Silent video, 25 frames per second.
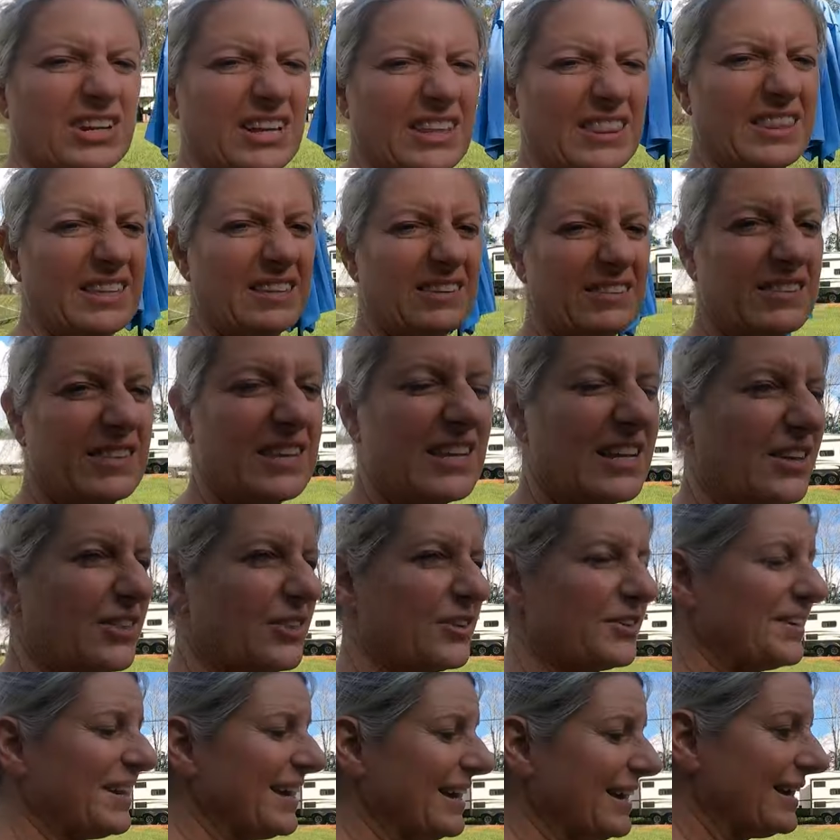have done this the
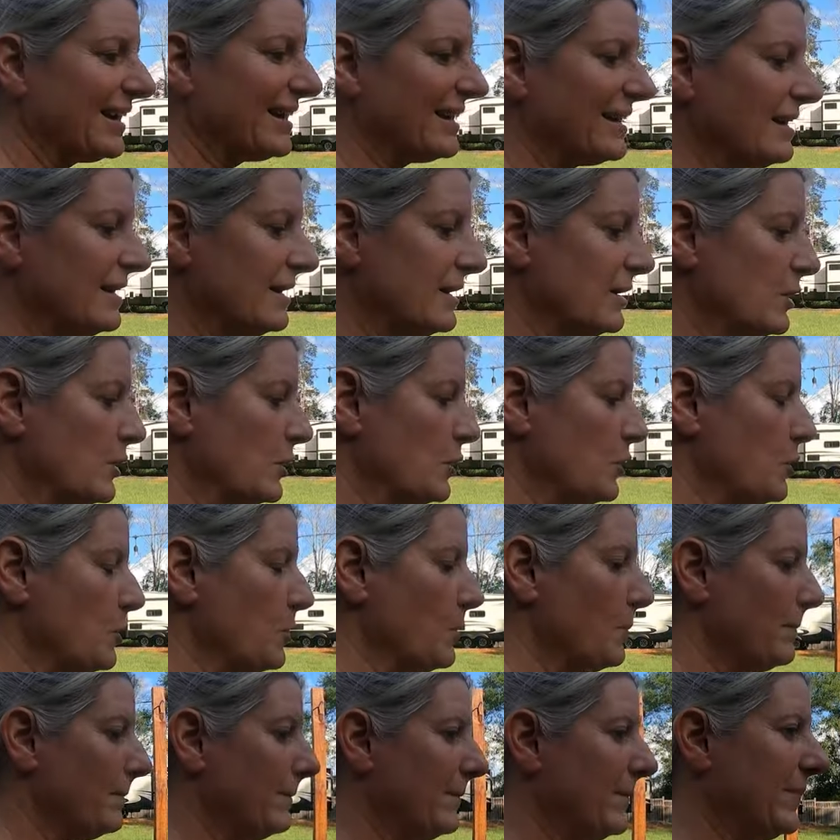other day
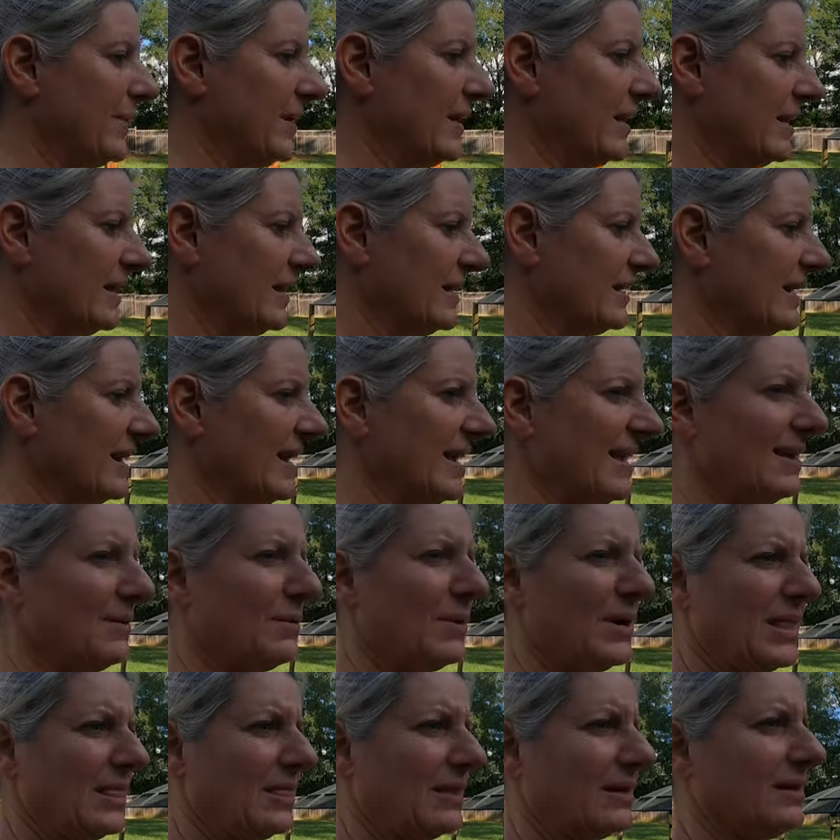but
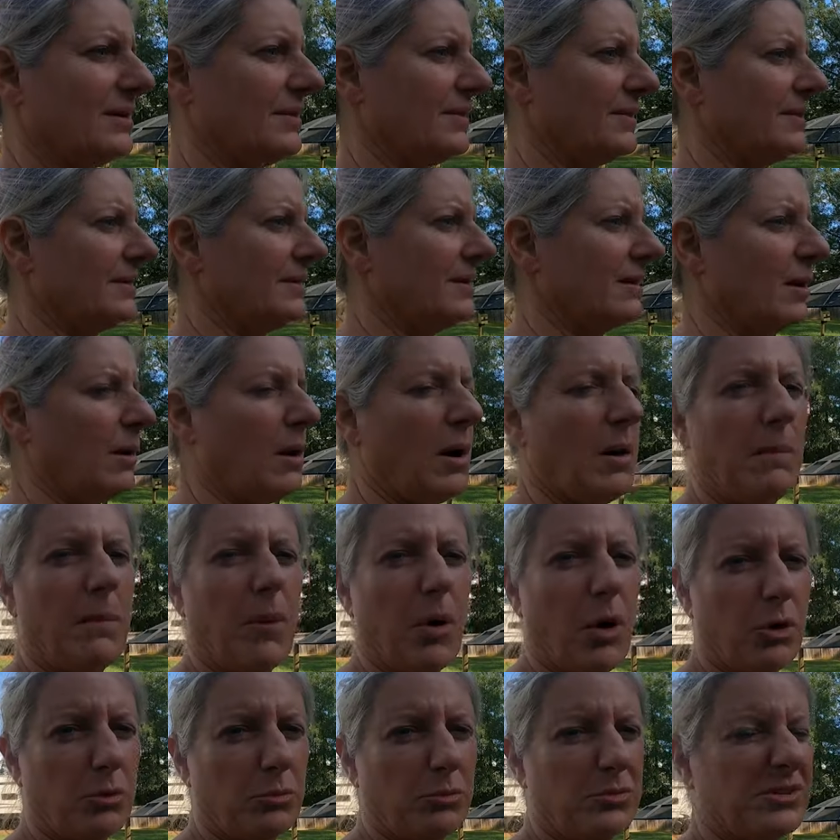he we thought that a
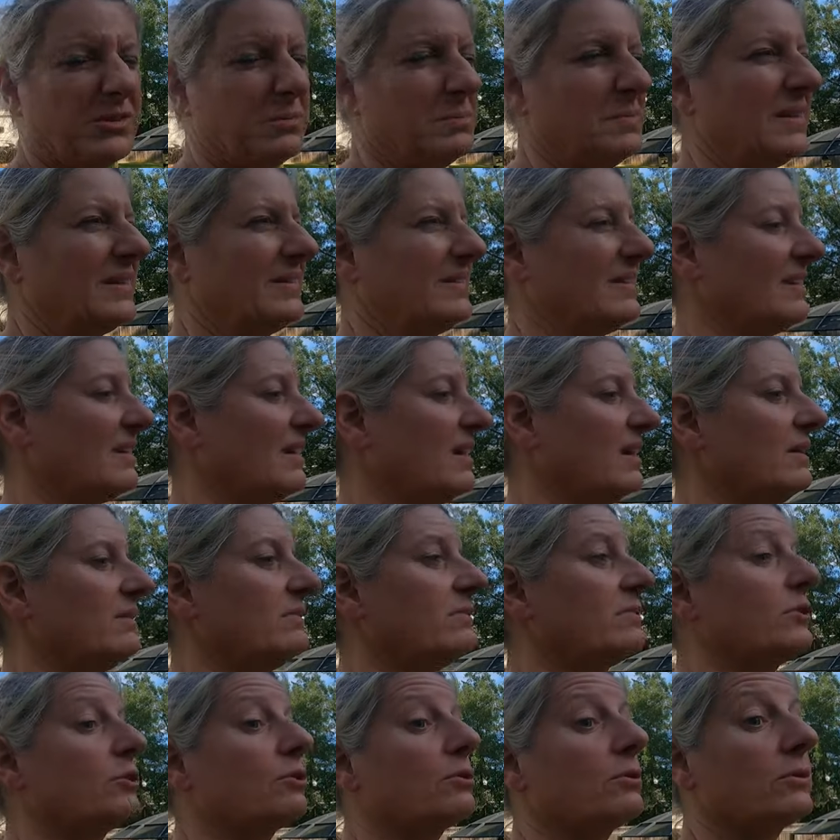part was missing
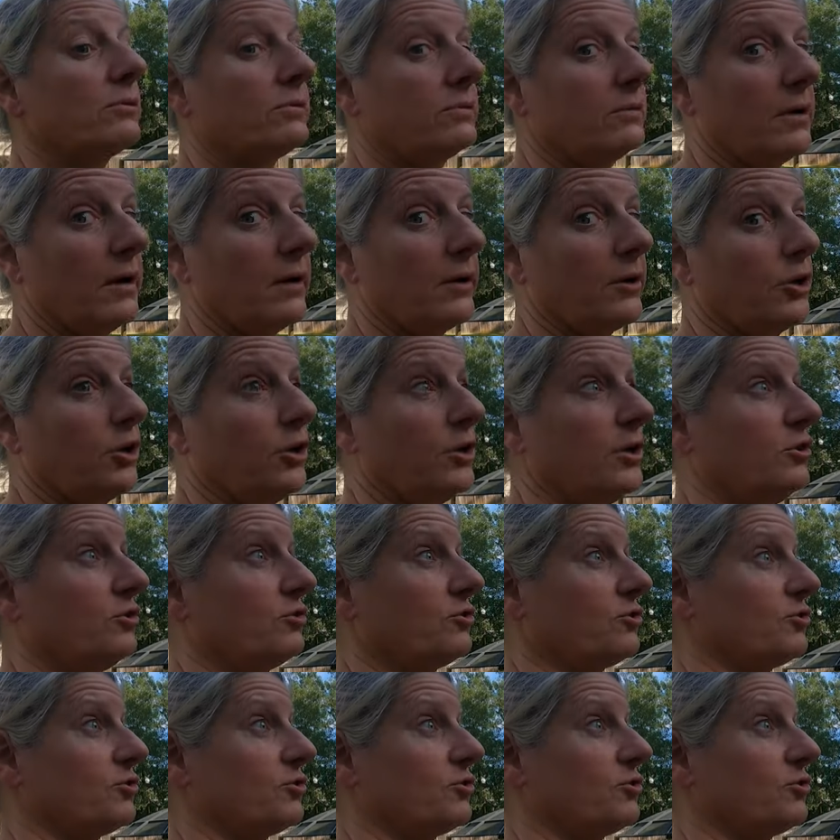because there is not good